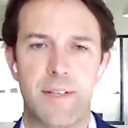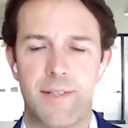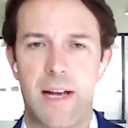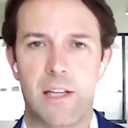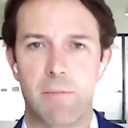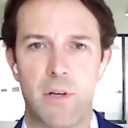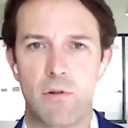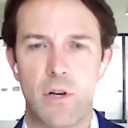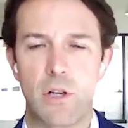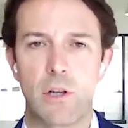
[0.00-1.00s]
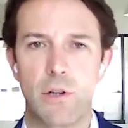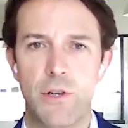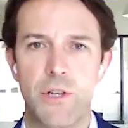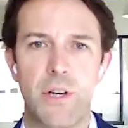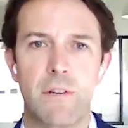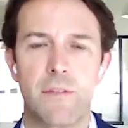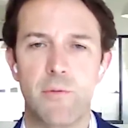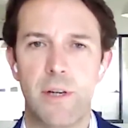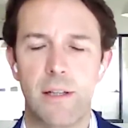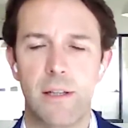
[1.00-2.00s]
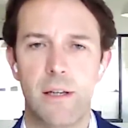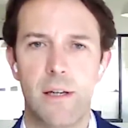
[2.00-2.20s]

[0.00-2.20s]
settlement or conclusion, if you will.